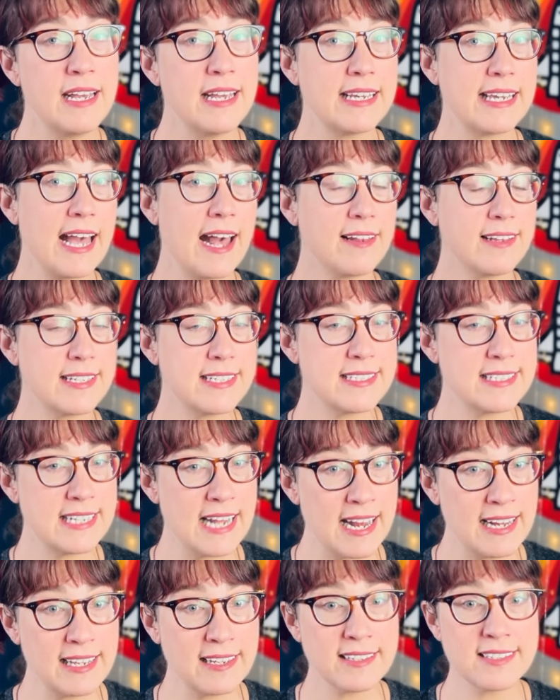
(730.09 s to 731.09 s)

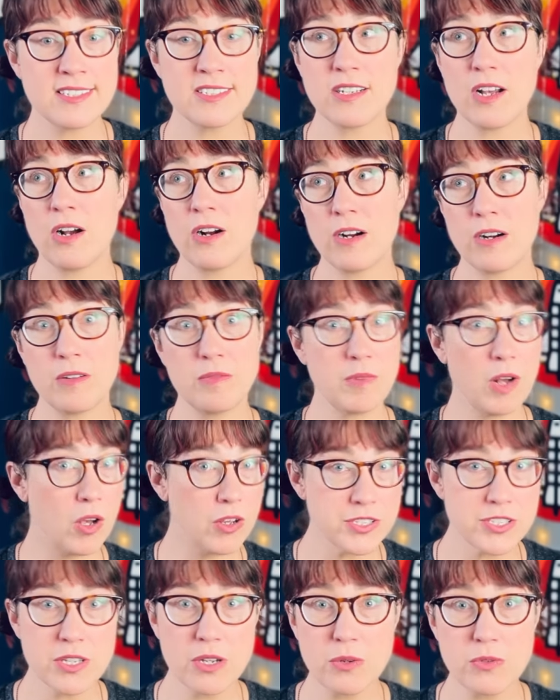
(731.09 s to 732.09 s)
Calisthenics are
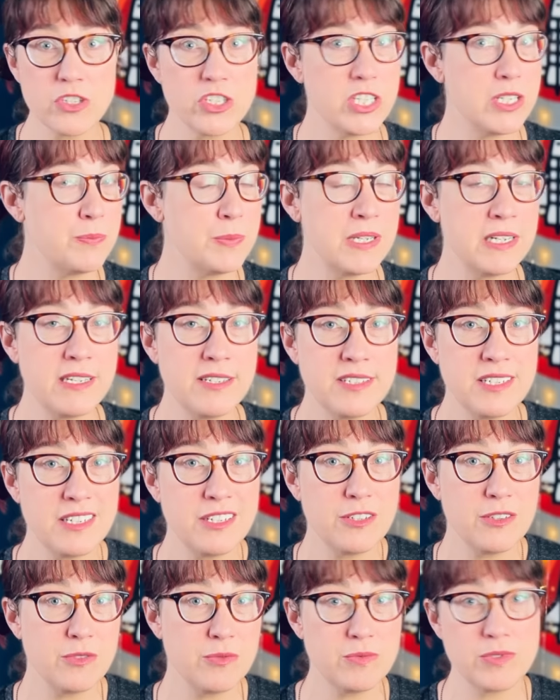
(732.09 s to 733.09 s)
also cheap and easy.
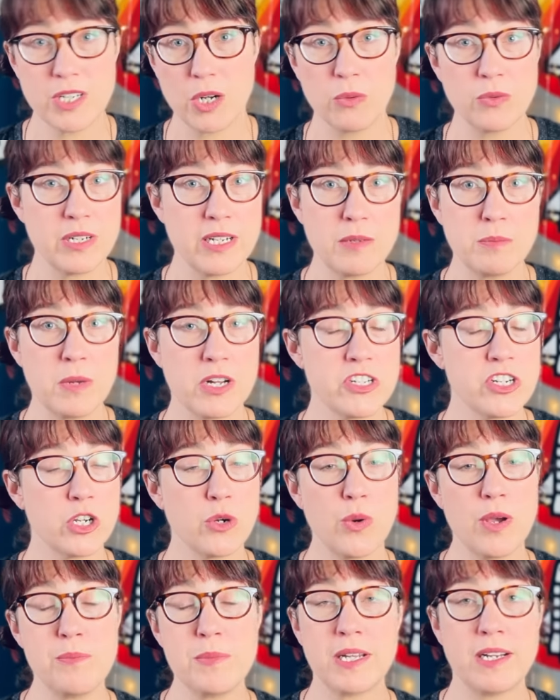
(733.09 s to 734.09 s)
You don't need much
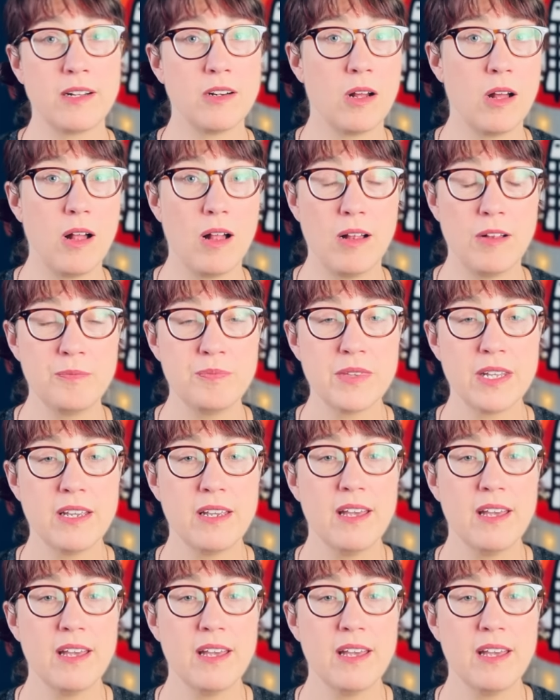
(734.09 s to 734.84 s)
equipment at all.